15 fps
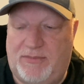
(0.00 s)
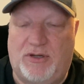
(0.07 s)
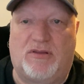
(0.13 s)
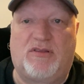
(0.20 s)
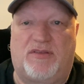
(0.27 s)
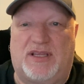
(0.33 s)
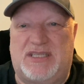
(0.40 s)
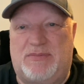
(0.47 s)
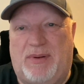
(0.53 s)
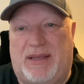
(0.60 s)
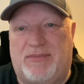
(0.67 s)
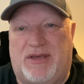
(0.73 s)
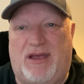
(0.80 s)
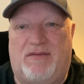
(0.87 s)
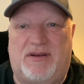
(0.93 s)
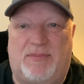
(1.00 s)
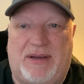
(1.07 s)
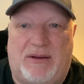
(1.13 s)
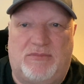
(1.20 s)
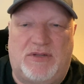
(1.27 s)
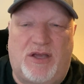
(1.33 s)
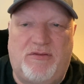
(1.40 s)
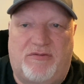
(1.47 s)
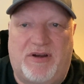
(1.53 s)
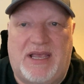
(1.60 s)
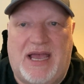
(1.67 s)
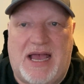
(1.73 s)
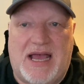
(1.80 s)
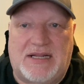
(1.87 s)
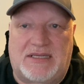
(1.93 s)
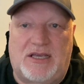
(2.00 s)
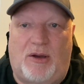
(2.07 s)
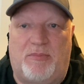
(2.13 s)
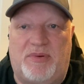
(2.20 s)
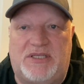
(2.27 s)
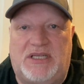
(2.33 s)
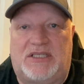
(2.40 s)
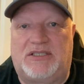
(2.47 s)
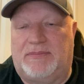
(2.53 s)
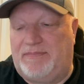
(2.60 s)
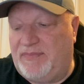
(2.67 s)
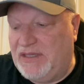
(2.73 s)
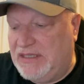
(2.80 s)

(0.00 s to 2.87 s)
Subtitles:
Another thing to blame COVID about, no free hat competition.